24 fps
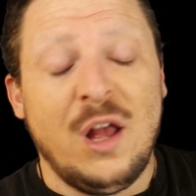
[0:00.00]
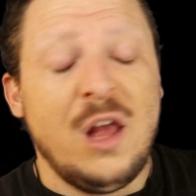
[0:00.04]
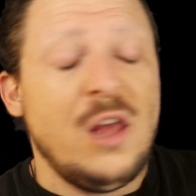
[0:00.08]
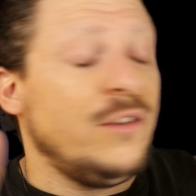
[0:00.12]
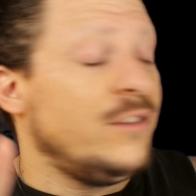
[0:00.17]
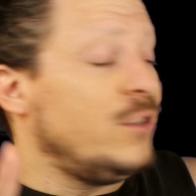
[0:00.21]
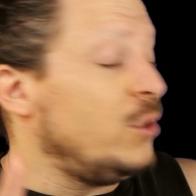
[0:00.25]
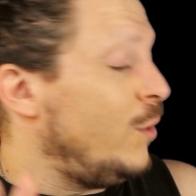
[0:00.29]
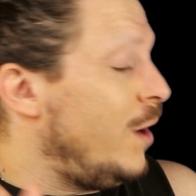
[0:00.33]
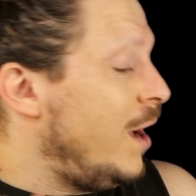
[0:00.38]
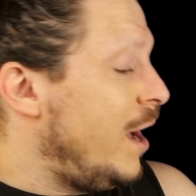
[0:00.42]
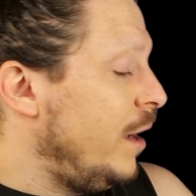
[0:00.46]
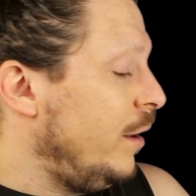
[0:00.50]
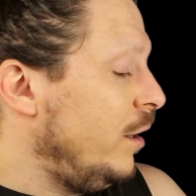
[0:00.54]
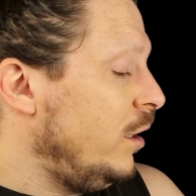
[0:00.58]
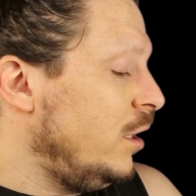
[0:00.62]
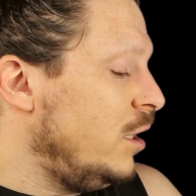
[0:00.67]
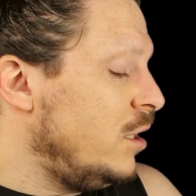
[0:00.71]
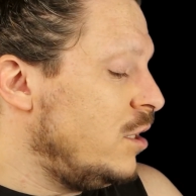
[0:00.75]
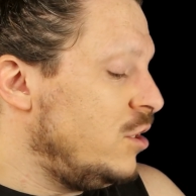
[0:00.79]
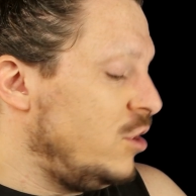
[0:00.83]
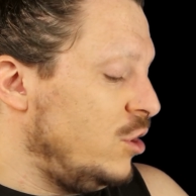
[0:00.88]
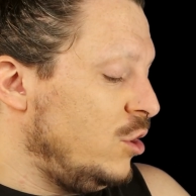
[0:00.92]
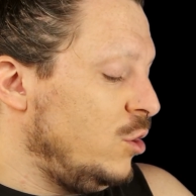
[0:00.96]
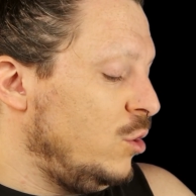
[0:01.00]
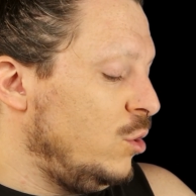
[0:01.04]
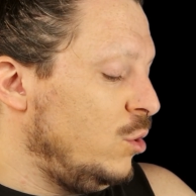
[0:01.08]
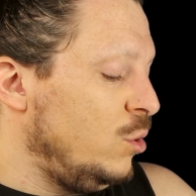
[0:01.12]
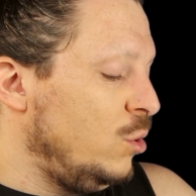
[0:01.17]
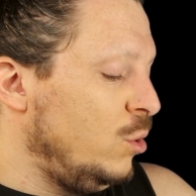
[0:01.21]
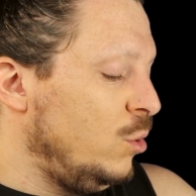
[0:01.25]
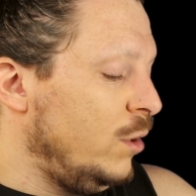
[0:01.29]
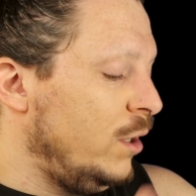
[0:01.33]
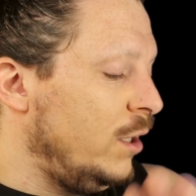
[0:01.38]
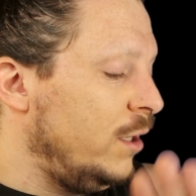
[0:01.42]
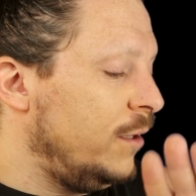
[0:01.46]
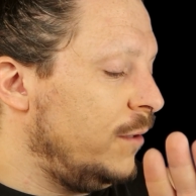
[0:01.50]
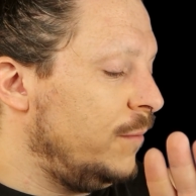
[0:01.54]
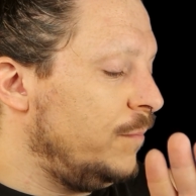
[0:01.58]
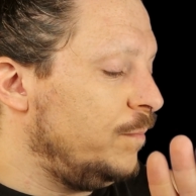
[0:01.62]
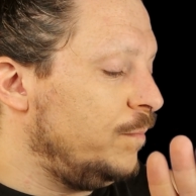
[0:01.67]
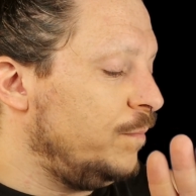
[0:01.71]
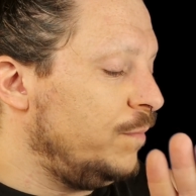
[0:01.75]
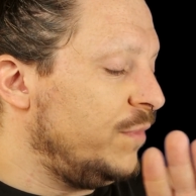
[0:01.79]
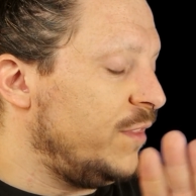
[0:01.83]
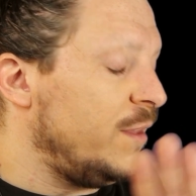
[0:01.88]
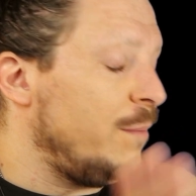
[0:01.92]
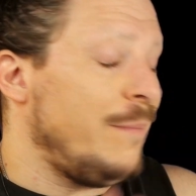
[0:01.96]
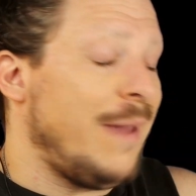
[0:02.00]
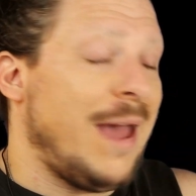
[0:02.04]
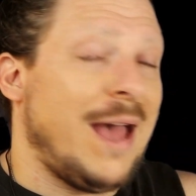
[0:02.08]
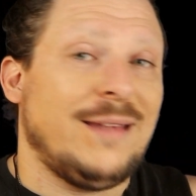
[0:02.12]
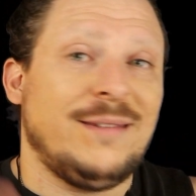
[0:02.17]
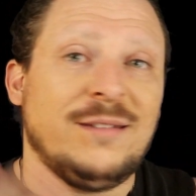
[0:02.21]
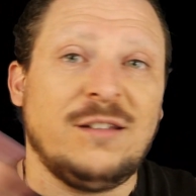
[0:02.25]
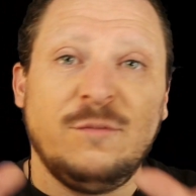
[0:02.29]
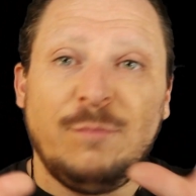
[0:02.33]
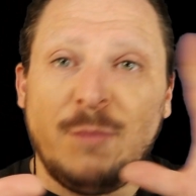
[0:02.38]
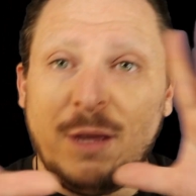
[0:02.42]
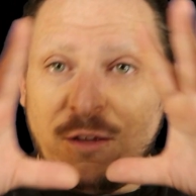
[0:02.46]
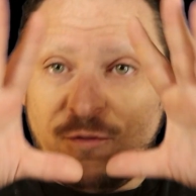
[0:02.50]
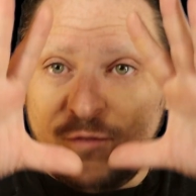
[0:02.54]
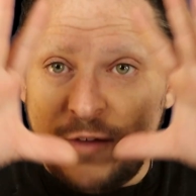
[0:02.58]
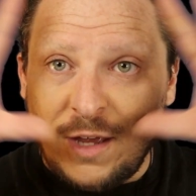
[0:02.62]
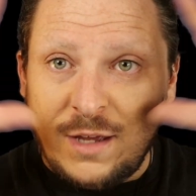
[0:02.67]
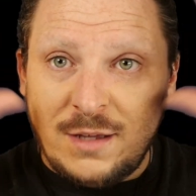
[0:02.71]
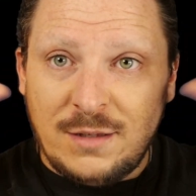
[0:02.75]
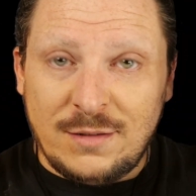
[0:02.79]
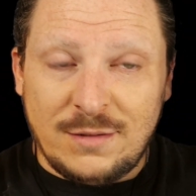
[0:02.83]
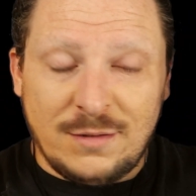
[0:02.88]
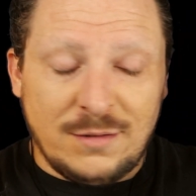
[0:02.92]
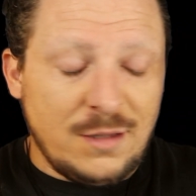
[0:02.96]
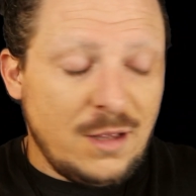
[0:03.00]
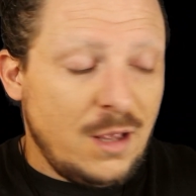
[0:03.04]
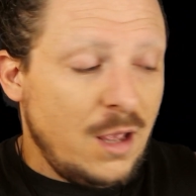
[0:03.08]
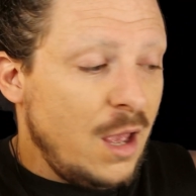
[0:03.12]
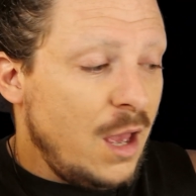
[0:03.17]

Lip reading: So I'm going to do the mask of my face.